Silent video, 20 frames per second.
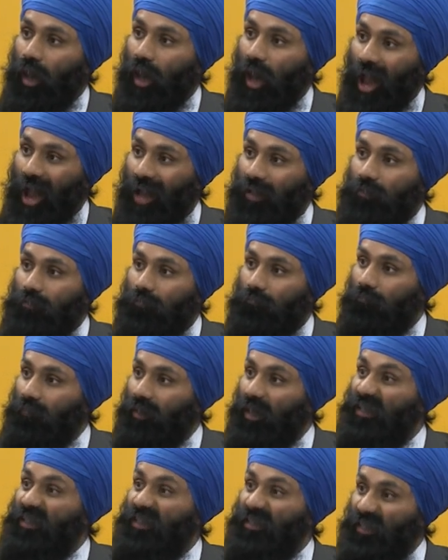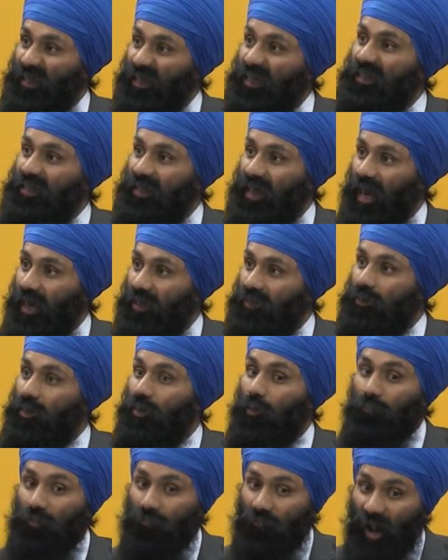and it's as easy as
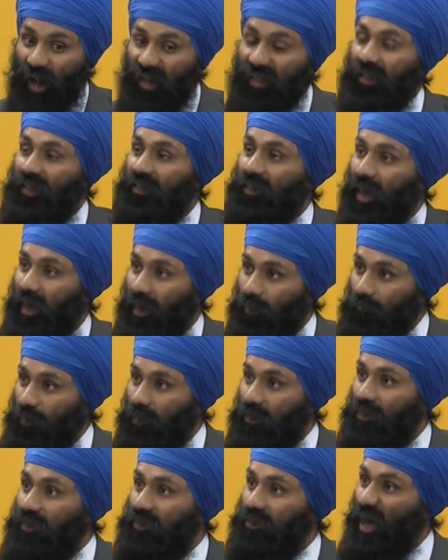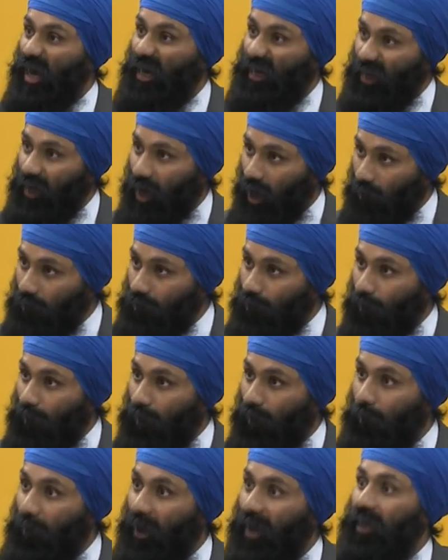providing a name, signing up,
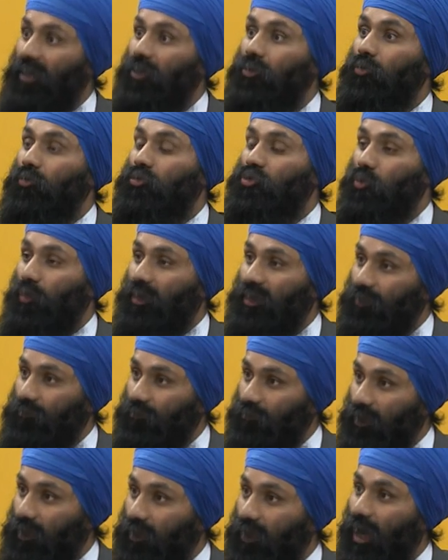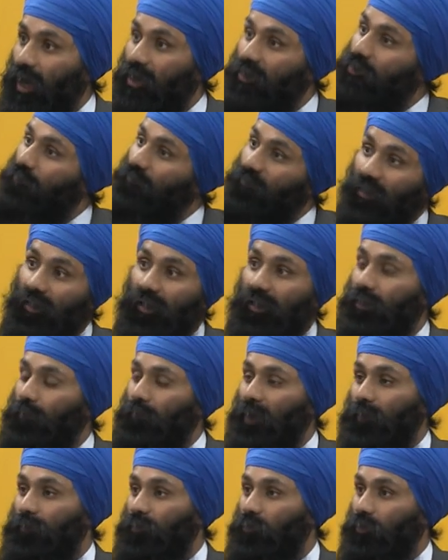paying your joining fee, and filling in the
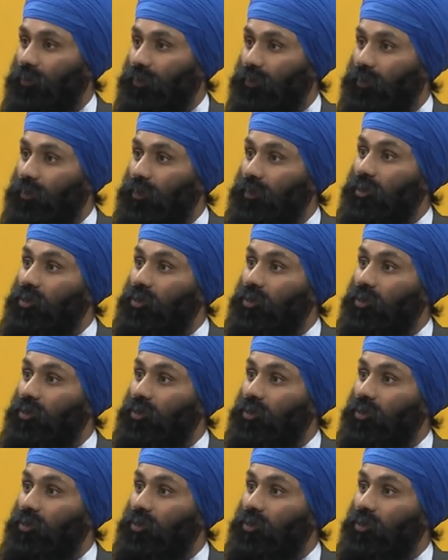paperwork.